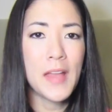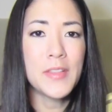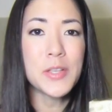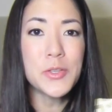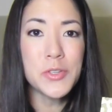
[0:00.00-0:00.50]
And
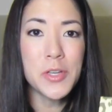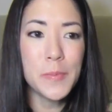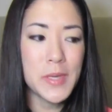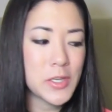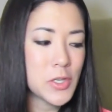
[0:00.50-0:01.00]
this also
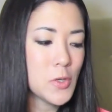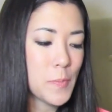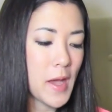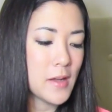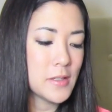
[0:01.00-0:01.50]
could be a cute
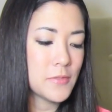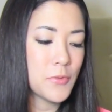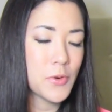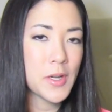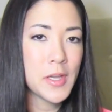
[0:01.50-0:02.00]
palette
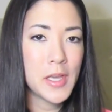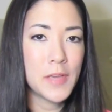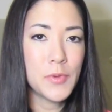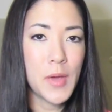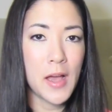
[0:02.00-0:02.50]
for
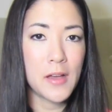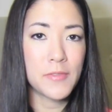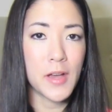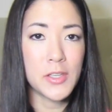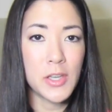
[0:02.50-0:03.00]
if you
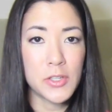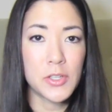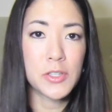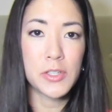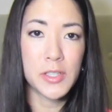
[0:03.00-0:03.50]
have a
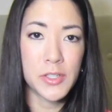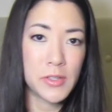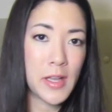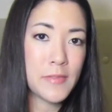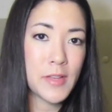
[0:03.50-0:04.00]
younger girl in your
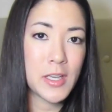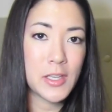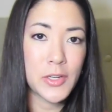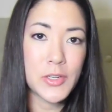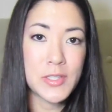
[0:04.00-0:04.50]
life, like a
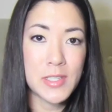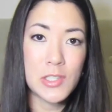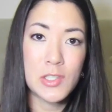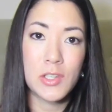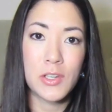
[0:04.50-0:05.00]
younger
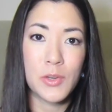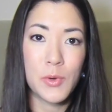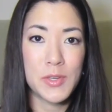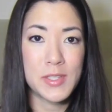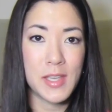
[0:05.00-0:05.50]
sister,
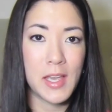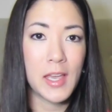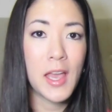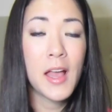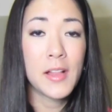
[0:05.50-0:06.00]
or
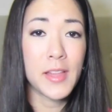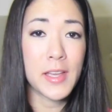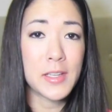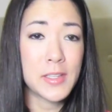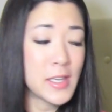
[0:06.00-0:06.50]
say
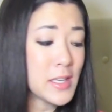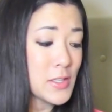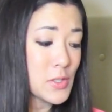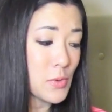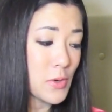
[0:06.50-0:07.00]
like a
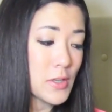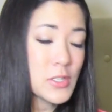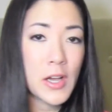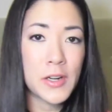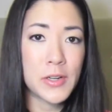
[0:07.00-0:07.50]
niece or a
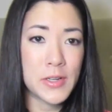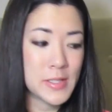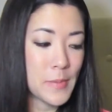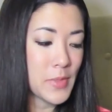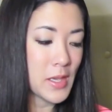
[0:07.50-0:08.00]
daughter or
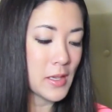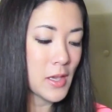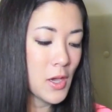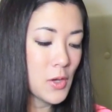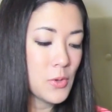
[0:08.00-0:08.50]
something
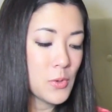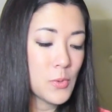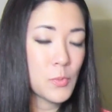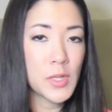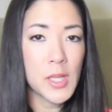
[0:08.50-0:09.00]

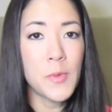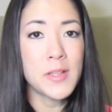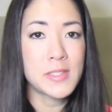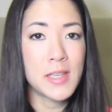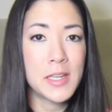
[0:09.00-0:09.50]
who really
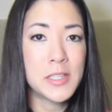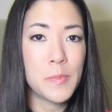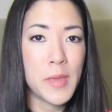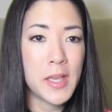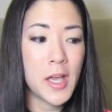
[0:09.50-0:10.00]
wants to get into
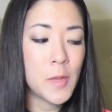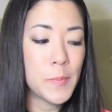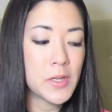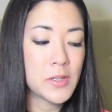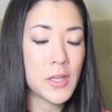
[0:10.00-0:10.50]
makeup,
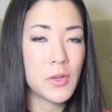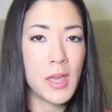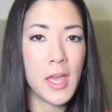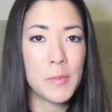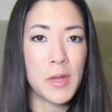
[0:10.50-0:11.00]
but you're like,
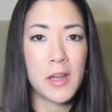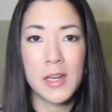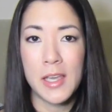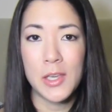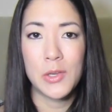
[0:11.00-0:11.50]
okay, I'm not going
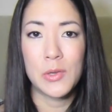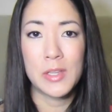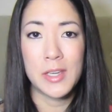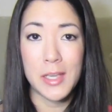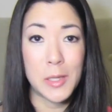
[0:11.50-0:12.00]
to get you
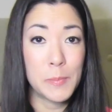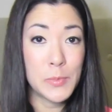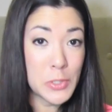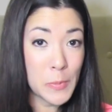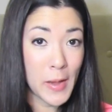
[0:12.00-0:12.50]
the Naked
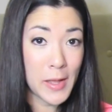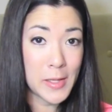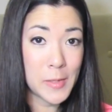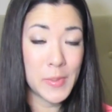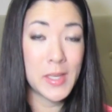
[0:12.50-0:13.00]
2
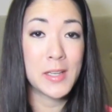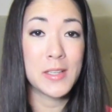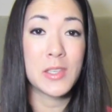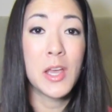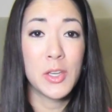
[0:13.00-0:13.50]
palette
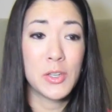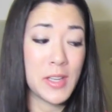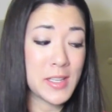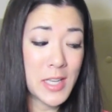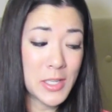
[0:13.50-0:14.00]
because you're
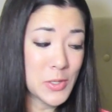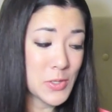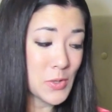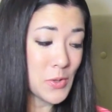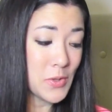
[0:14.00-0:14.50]
like 10
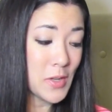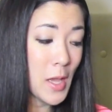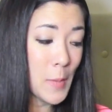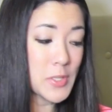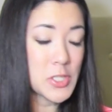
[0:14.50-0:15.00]
years old,
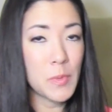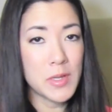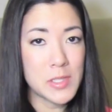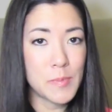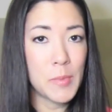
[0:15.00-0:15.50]
but she
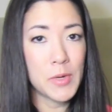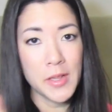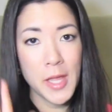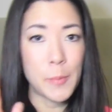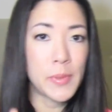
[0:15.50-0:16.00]
wants to be able to
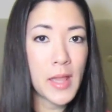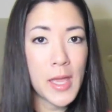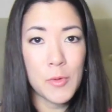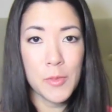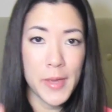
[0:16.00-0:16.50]
like
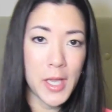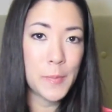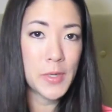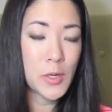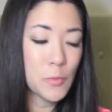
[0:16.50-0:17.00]
play with
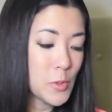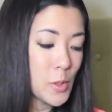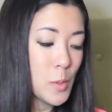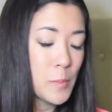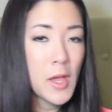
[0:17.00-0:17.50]
makeup in her
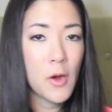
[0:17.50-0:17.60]
room